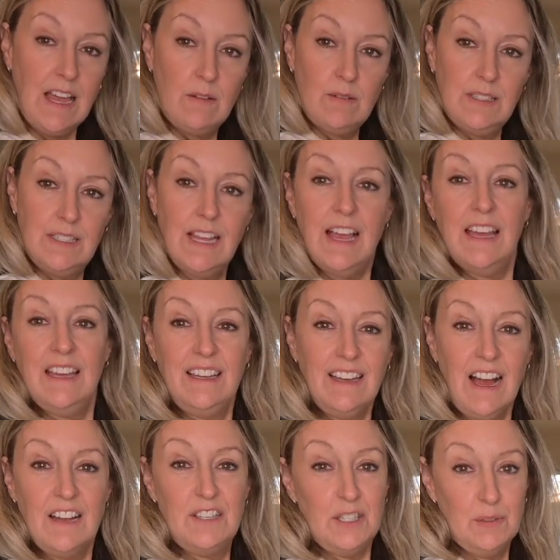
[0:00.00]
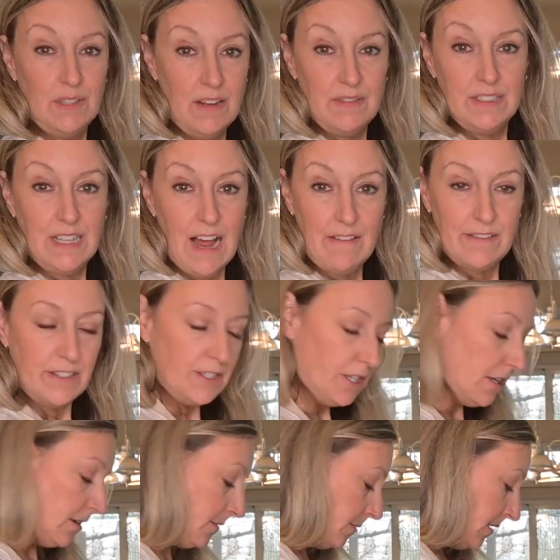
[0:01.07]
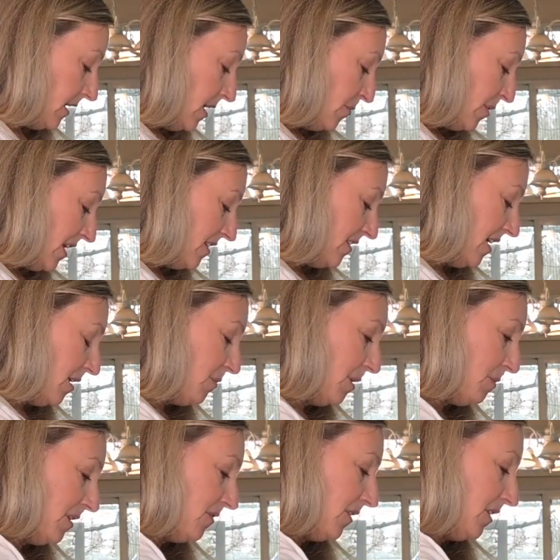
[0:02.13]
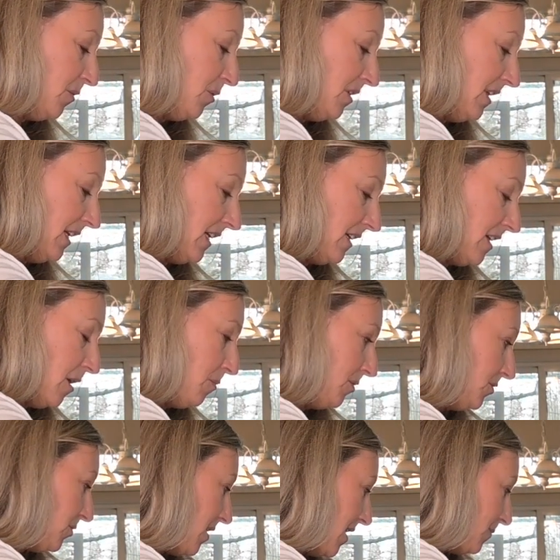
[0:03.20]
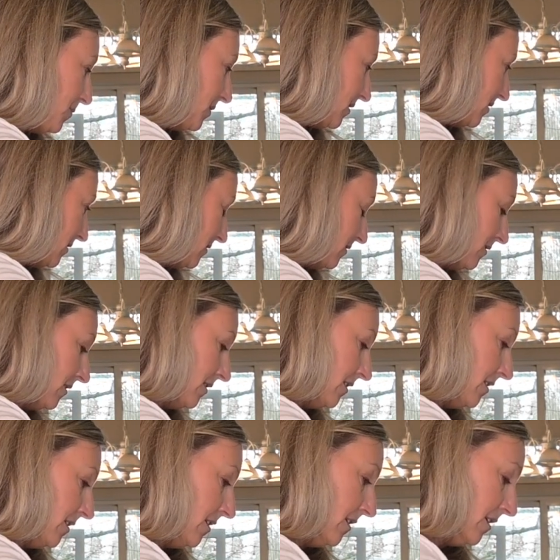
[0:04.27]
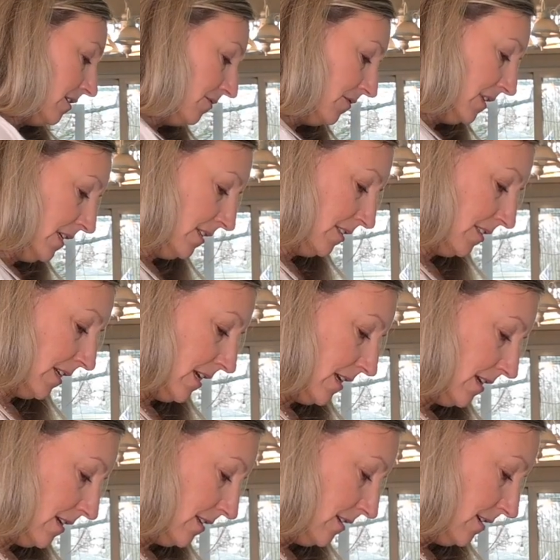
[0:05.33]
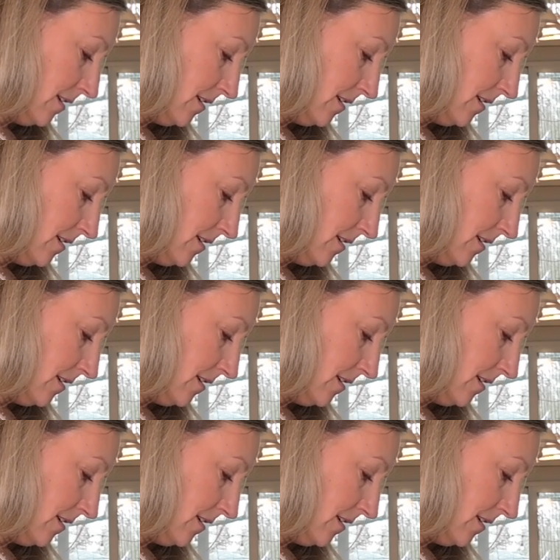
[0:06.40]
I will say. I do love a lavender, but I thought it might be fun to put like a couple drops of this in.